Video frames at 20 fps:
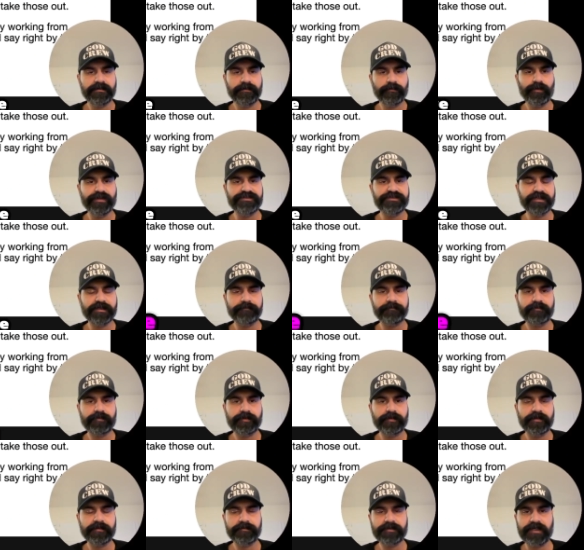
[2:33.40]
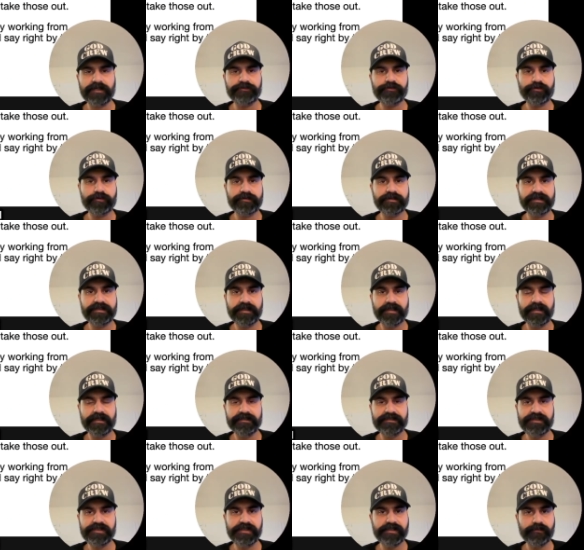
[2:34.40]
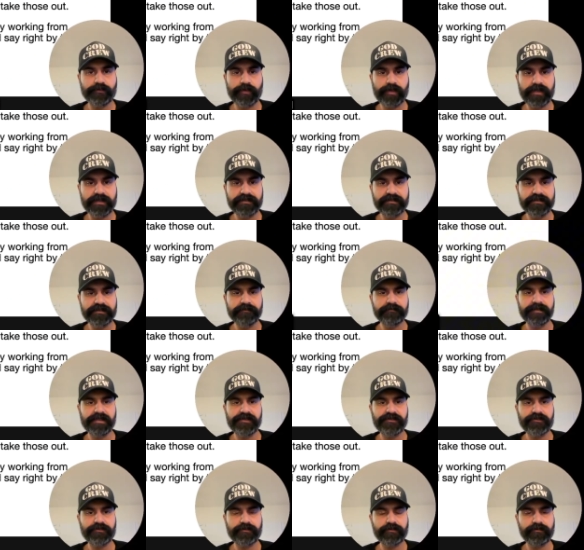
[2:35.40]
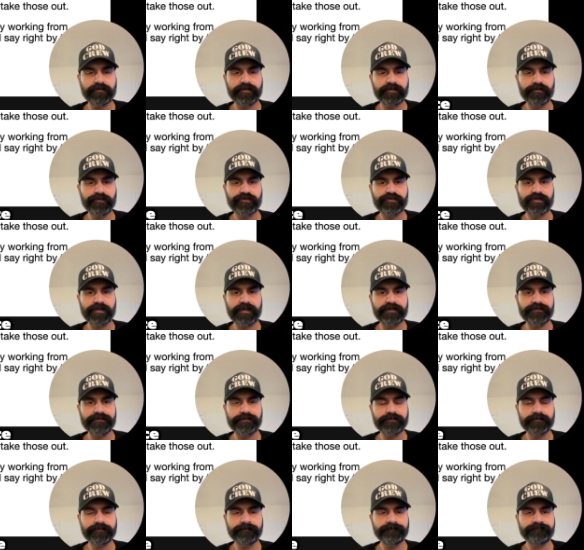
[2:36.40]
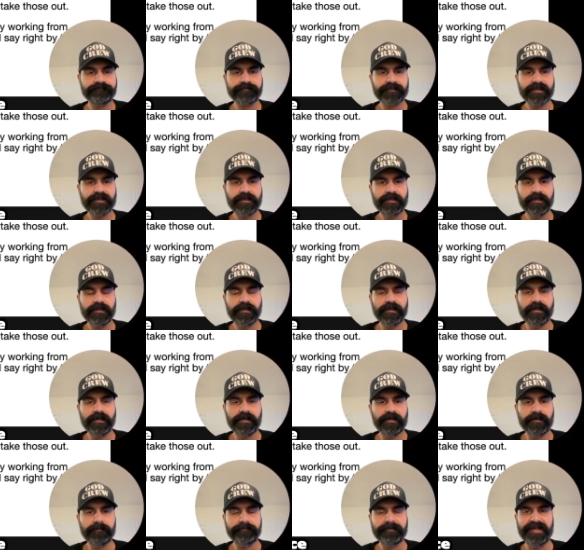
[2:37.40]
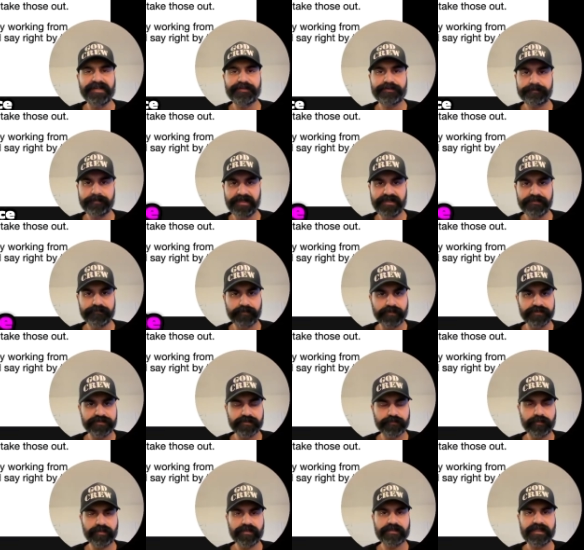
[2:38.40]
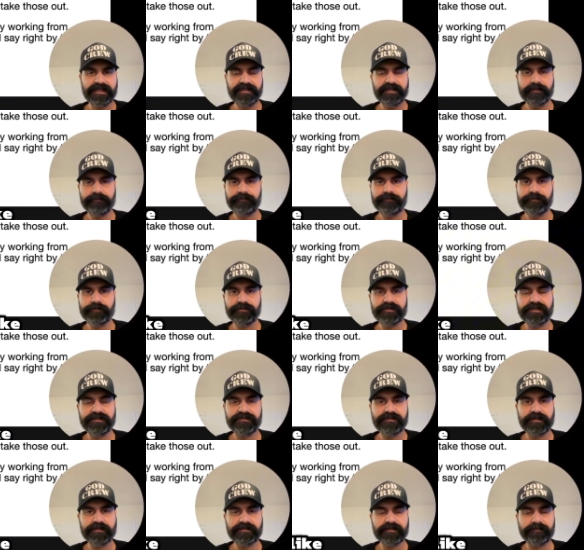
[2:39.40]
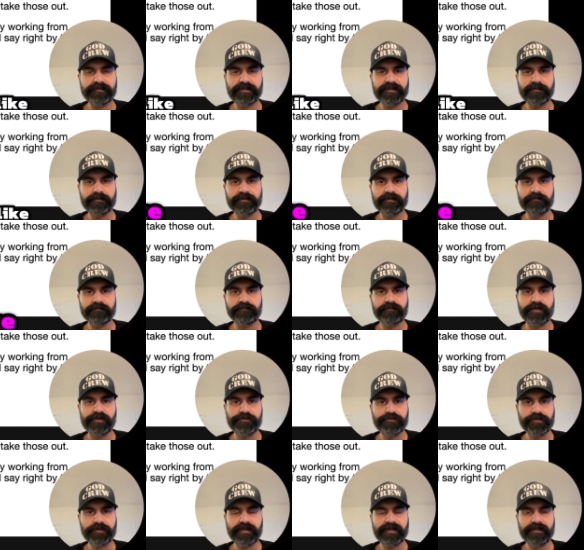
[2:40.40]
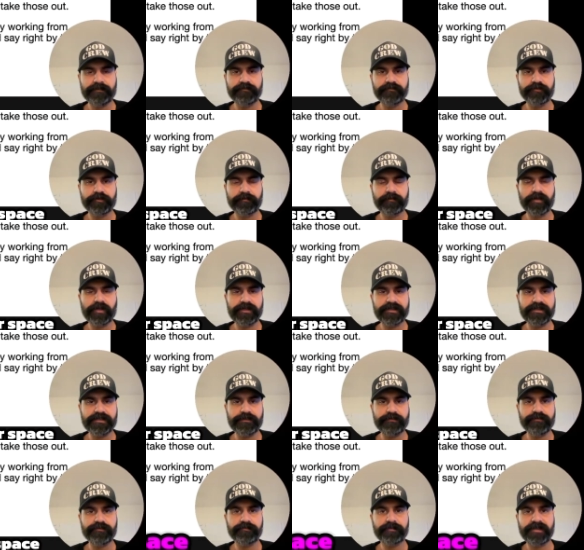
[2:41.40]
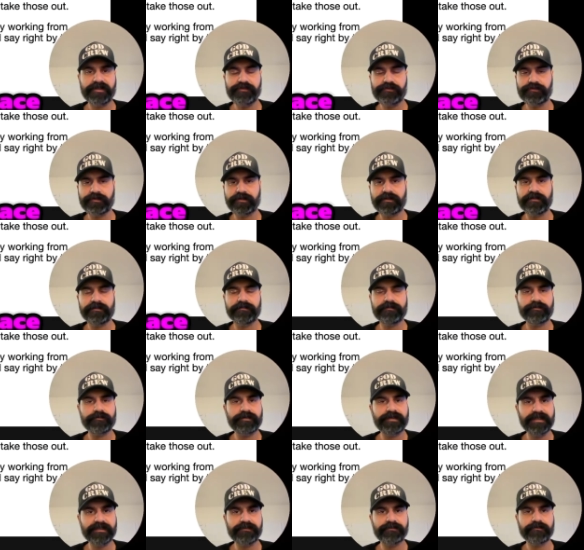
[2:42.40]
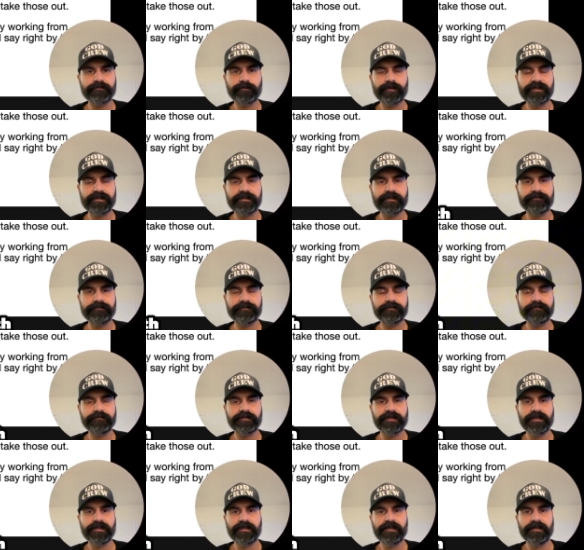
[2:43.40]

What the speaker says: once you have got your gear on, you make sure you start to make space first of all. Again, if there's something with the furniture items which are blocking your space to get to where you have to